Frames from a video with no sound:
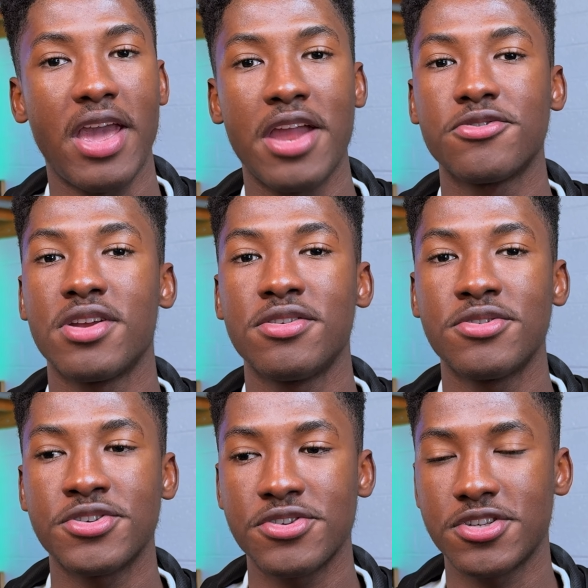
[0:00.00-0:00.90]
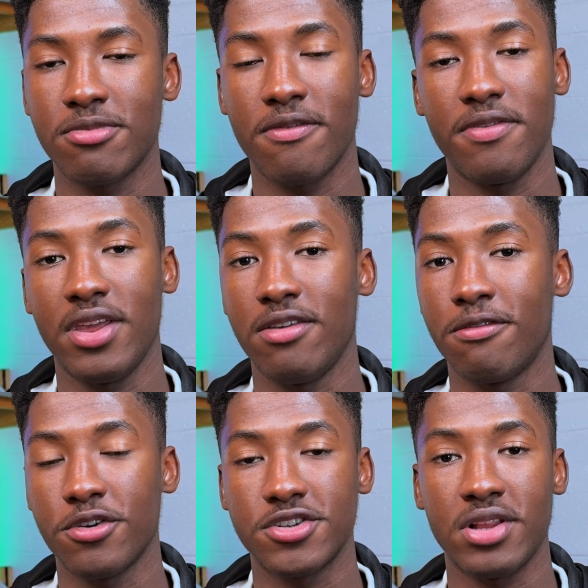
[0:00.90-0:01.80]
Android users some of the
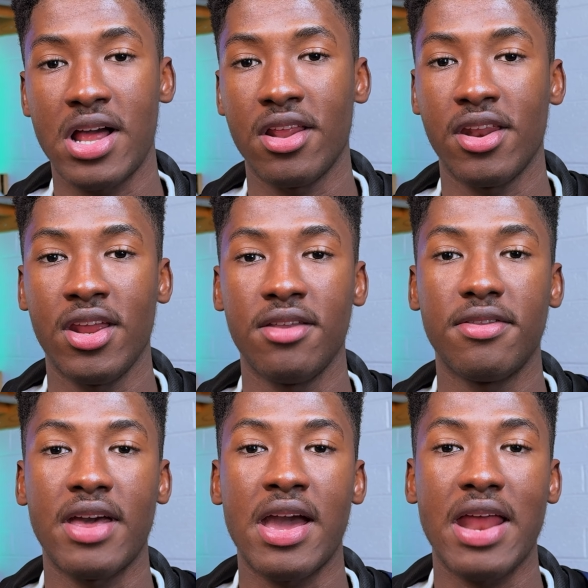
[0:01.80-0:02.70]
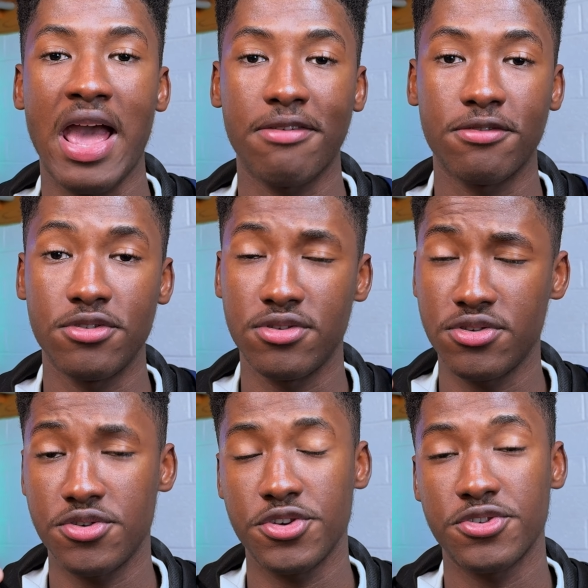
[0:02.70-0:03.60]
functionality that iPhone
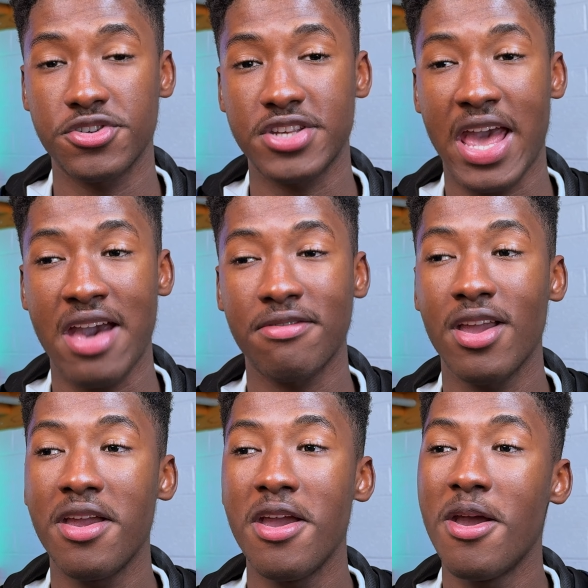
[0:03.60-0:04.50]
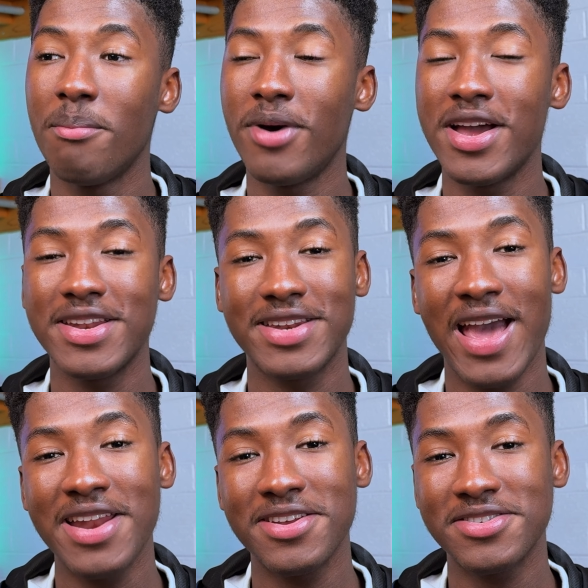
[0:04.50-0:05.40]
users have. But
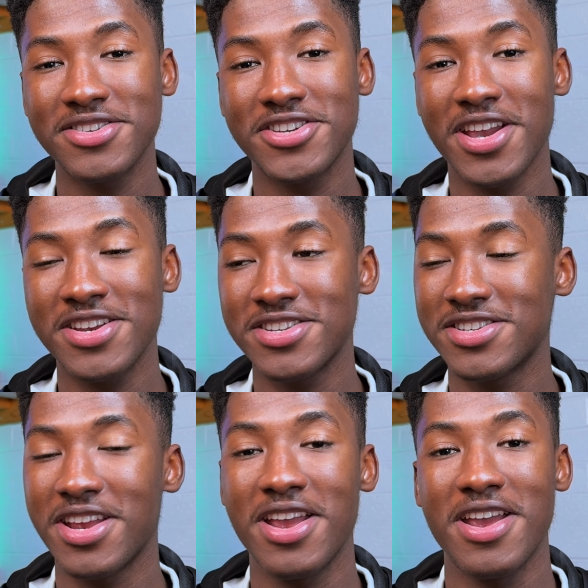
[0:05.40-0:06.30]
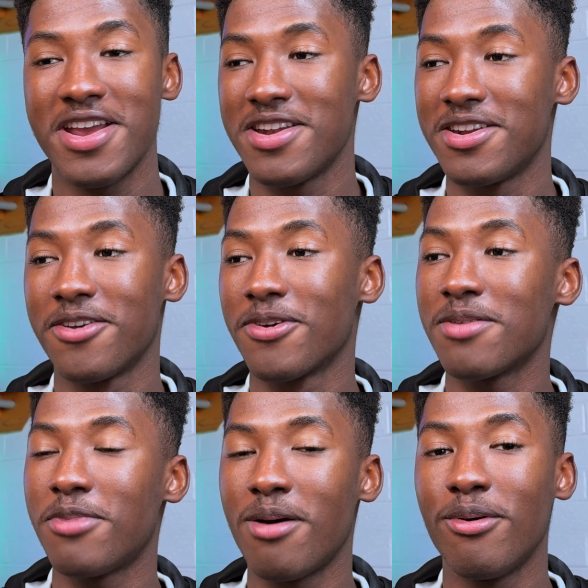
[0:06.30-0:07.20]
that doesn't change the green
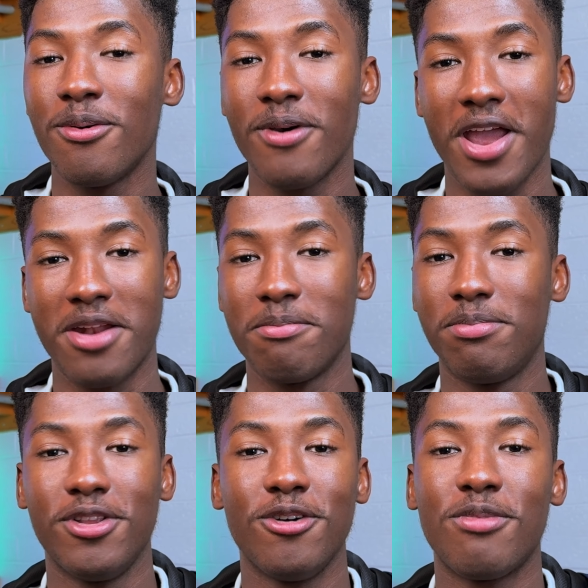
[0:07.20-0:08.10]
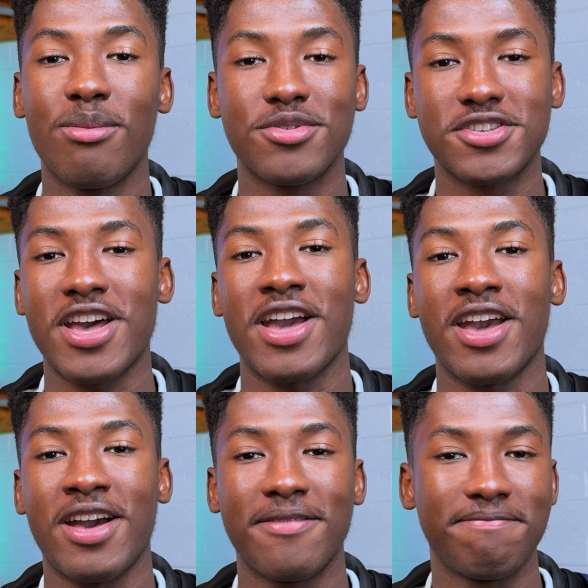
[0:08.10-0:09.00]
bubble and blue bubble saga.